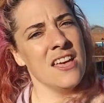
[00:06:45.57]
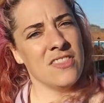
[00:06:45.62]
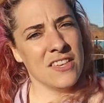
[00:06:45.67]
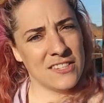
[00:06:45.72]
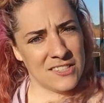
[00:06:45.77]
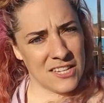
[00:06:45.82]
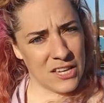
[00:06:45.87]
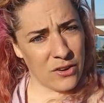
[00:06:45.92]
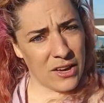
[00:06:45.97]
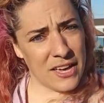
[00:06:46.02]

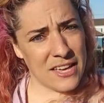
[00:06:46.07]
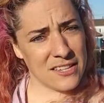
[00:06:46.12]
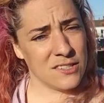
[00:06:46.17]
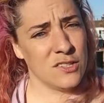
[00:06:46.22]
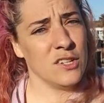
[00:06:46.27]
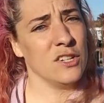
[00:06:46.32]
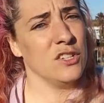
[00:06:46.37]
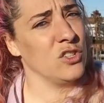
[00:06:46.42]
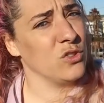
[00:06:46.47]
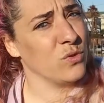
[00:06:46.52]
the secret
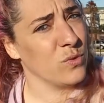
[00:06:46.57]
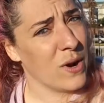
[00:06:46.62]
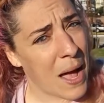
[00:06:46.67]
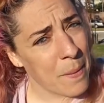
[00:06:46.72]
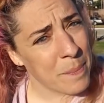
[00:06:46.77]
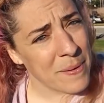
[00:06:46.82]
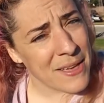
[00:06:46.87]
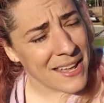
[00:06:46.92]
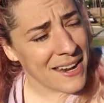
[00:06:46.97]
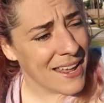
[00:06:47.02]
is to
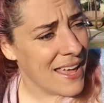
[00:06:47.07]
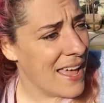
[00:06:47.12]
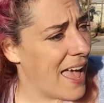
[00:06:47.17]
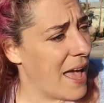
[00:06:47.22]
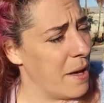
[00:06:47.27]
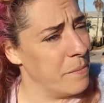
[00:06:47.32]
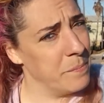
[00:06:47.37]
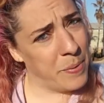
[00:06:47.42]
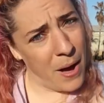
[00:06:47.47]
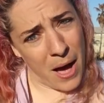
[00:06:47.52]
drop it
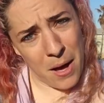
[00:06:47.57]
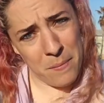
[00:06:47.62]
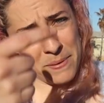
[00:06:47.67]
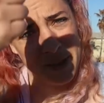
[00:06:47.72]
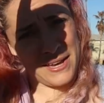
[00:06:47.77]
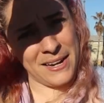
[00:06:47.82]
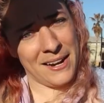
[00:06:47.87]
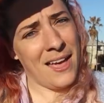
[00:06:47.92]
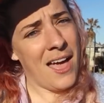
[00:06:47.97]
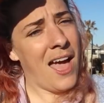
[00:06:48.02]
and pump
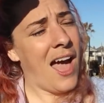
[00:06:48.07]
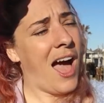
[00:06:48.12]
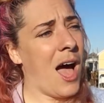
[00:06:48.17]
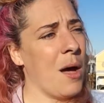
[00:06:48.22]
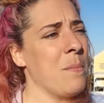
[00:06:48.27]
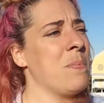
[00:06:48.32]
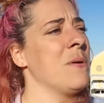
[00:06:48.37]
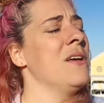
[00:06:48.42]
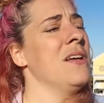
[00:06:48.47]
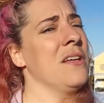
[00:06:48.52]
it
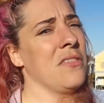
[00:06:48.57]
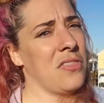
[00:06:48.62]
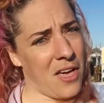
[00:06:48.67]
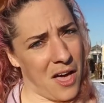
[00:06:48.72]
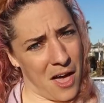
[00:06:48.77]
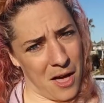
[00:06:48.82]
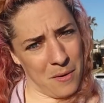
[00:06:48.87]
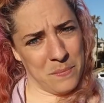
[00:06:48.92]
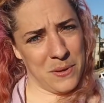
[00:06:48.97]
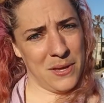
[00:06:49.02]
up
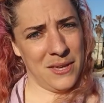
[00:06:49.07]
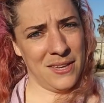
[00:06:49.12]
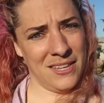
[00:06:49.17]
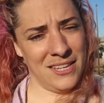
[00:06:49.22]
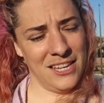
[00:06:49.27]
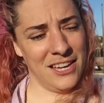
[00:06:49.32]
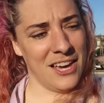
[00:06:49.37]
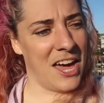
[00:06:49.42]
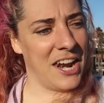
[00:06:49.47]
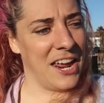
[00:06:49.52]
the hump.
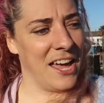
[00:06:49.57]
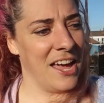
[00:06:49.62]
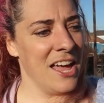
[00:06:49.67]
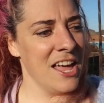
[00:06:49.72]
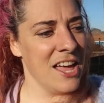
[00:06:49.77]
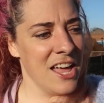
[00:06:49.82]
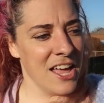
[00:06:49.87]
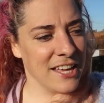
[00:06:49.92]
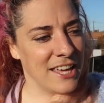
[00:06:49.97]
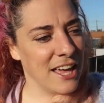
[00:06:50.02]
You gotta
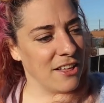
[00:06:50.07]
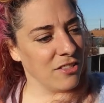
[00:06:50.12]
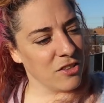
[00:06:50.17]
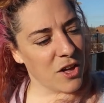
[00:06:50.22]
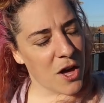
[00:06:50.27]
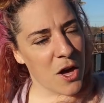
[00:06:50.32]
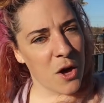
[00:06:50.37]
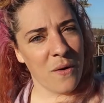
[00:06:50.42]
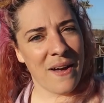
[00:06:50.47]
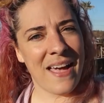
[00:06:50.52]
get
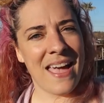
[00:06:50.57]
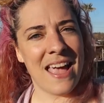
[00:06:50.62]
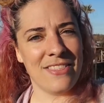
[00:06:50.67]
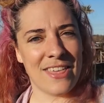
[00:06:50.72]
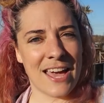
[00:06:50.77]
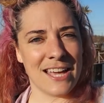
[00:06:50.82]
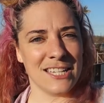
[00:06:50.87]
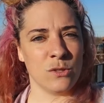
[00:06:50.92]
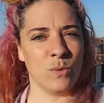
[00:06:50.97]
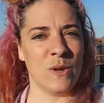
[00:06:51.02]
low, hit
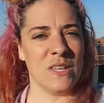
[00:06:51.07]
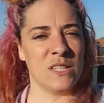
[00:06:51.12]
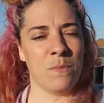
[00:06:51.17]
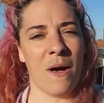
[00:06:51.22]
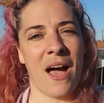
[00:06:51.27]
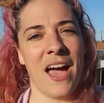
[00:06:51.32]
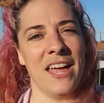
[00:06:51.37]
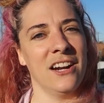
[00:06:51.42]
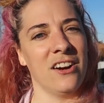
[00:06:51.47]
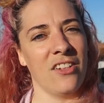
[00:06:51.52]
that sweet
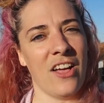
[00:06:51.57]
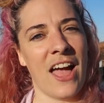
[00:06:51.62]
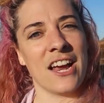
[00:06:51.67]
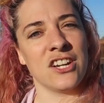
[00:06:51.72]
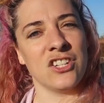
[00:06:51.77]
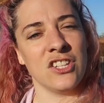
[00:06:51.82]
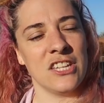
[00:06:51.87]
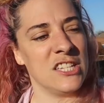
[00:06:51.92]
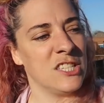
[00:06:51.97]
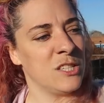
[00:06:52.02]
spot, and it'll
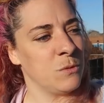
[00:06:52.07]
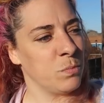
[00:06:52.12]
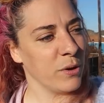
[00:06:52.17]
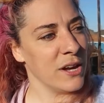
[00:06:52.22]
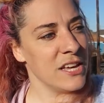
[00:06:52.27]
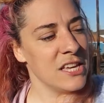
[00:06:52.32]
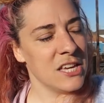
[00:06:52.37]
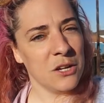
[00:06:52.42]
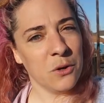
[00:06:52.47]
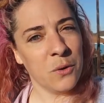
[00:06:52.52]
actually
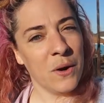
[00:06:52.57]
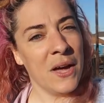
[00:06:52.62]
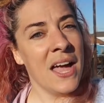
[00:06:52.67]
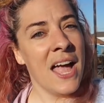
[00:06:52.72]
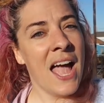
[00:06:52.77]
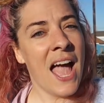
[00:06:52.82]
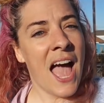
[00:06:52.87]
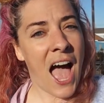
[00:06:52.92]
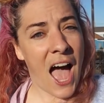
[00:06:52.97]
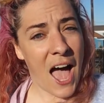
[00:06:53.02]
spring you
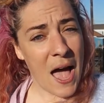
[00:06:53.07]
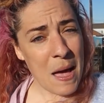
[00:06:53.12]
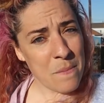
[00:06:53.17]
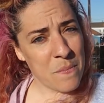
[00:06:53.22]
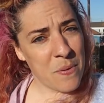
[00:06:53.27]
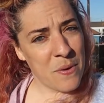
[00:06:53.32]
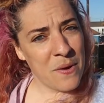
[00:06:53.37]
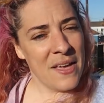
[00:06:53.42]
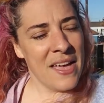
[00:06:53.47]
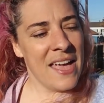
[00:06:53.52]

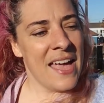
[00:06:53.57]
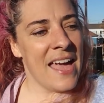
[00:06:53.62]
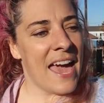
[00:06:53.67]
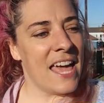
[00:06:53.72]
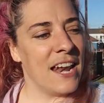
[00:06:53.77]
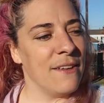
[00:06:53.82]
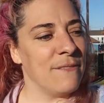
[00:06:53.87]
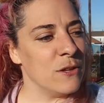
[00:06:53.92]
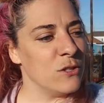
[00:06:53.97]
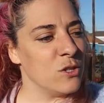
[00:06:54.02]
up.
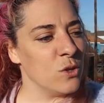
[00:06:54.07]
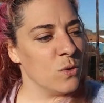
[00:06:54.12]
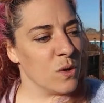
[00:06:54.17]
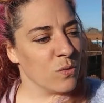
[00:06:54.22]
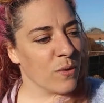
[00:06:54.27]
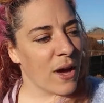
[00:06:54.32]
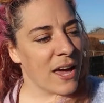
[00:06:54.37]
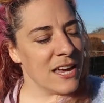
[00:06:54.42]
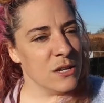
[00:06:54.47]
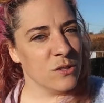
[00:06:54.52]
And if you do
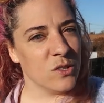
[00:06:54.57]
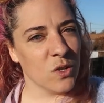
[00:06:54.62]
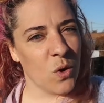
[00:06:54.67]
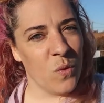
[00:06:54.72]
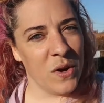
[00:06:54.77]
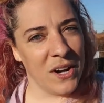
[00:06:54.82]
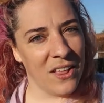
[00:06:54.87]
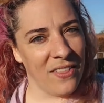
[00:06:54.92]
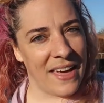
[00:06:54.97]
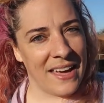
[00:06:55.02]
it right, you
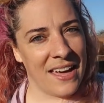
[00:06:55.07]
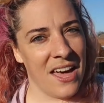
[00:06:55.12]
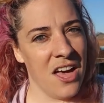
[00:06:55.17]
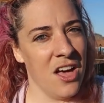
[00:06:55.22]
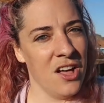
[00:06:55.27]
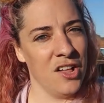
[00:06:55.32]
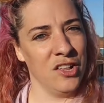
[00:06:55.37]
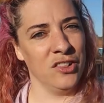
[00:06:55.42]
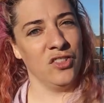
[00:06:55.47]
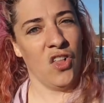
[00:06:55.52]
don't wanna like
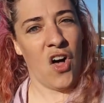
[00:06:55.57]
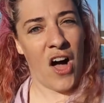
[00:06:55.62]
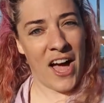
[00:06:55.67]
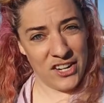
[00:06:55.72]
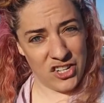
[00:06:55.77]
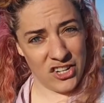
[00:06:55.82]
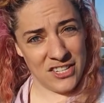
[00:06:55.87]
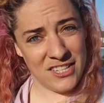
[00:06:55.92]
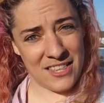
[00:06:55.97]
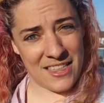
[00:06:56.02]

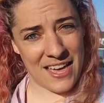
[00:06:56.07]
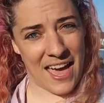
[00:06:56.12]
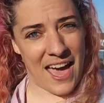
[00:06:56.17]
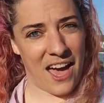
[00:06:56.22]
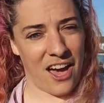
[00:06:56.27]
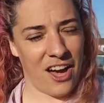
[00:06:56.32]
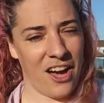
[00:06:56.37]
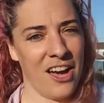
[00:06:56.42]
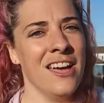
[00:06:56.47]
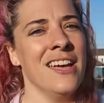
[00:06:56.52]
launch into the
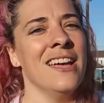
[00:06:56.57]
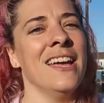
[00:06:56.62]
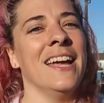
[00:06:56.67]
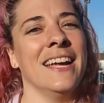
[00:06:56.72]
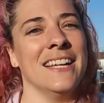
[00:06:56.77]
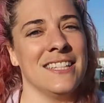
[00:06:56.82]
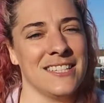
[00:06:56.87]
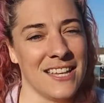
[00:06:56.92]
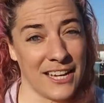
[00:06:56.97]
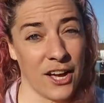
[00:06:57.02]
air.
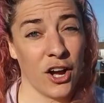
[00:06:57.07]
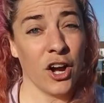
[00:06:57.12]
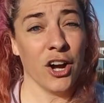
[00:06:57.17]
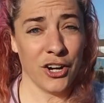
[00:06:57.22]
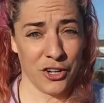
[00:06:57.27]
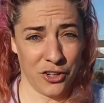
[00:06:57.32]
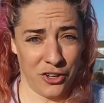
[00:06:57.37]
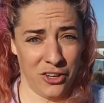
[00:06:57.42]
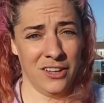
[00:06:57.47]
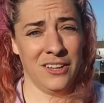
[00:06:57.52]
It's like a
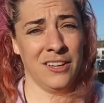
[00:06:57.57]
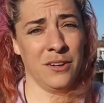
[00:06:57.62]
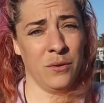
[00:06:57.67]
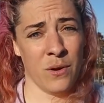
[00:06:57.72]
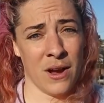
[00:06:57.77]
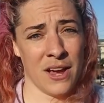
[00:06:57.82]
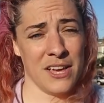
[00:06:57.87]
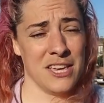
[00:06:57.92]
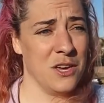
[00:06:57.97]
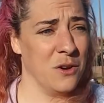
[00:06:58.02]
hurdle
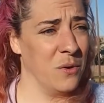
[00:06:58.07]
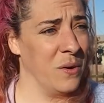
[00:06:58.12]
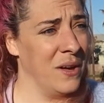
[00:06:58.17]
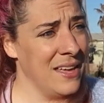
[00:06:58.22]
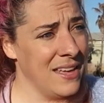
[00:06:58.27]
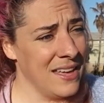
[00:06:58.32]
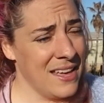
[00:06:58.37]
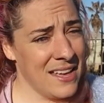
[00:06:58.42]
where you